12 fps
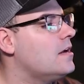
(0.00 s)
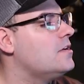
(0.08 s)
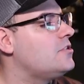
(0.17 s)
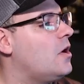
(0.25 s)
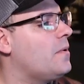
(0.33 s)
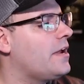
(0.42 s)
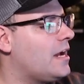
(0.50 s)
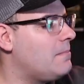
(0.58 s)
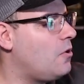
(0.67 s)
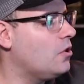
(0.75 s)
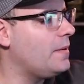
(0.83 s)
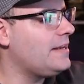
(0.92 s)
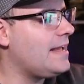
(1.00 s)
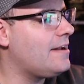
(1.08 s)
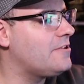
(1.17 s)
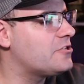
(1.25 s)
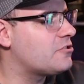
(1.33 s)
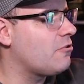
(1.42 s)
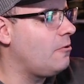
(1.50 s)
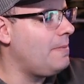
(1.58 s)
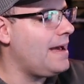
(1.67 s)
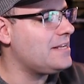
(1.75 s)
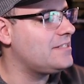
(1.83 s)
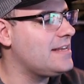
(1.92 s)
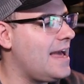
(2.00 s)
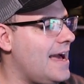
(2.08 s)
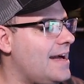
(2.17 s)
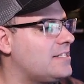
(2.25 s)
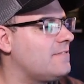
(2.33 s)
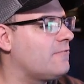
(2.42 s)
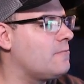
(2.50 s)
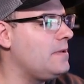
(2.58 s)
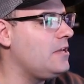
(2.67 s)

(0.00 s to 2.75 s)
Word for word: So we're gonna come all the way down here, scroll past the ads, and for me,